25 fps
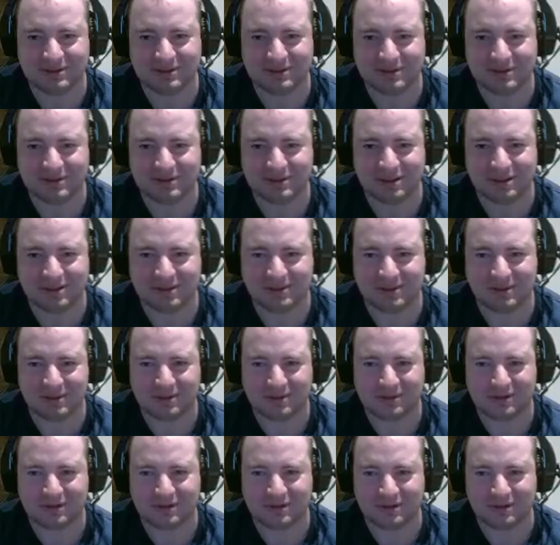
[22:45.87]
so I'm
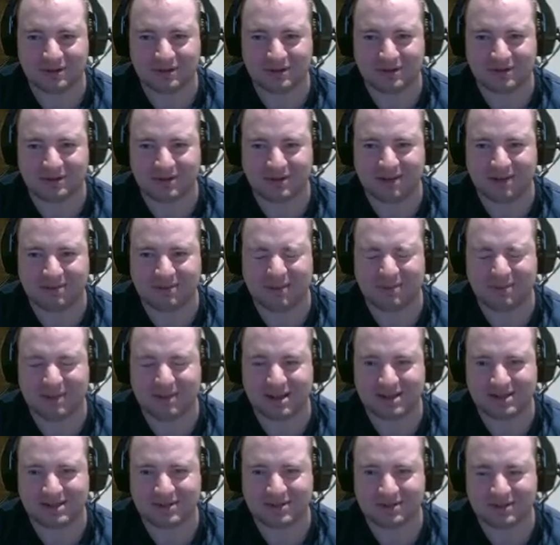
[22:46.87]
gonna try my
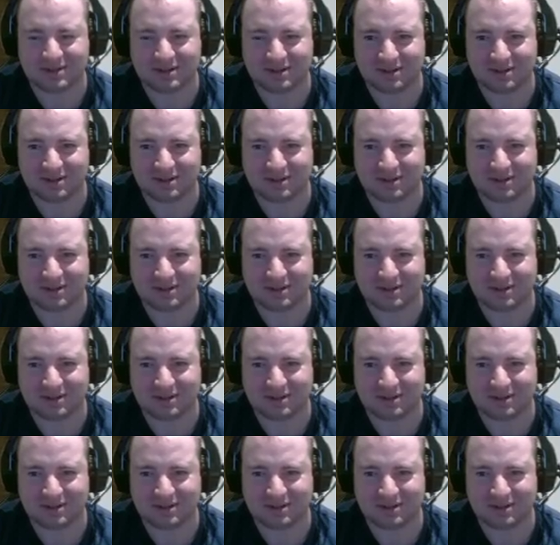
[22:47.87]
best not to.